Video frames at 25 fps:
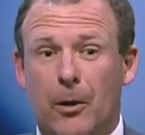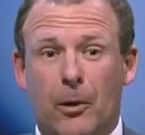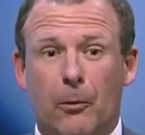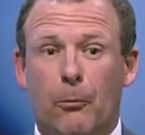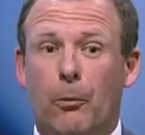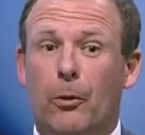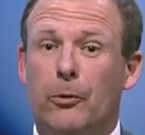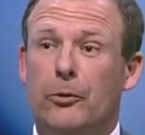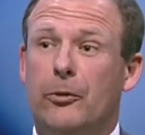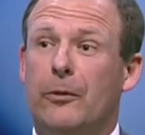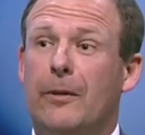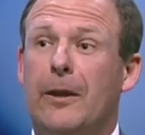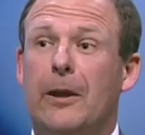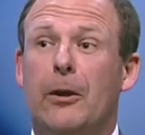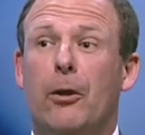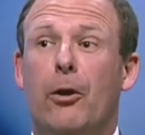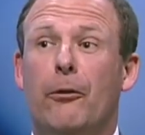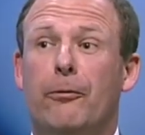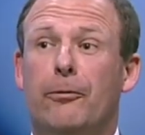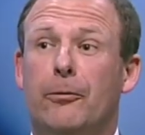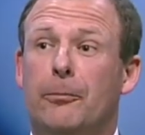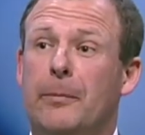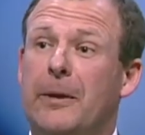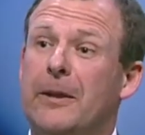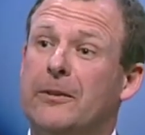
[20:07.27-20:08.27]
What do they
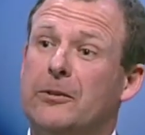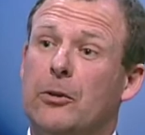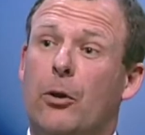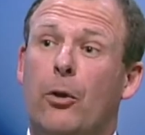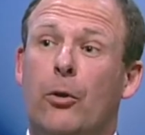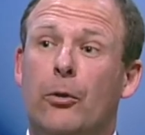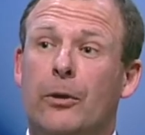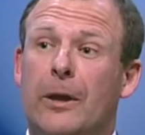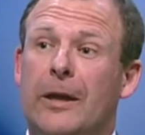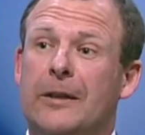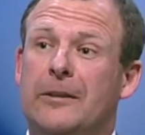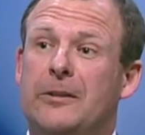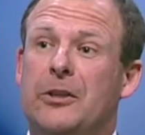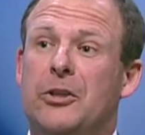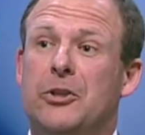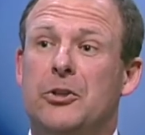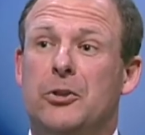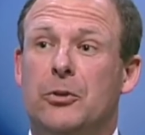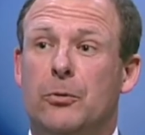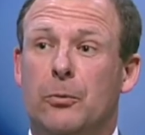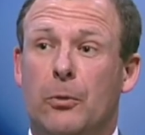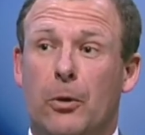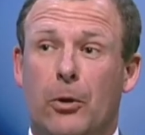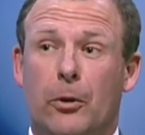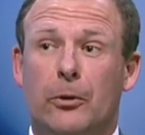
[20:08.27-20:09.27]
offer me as additional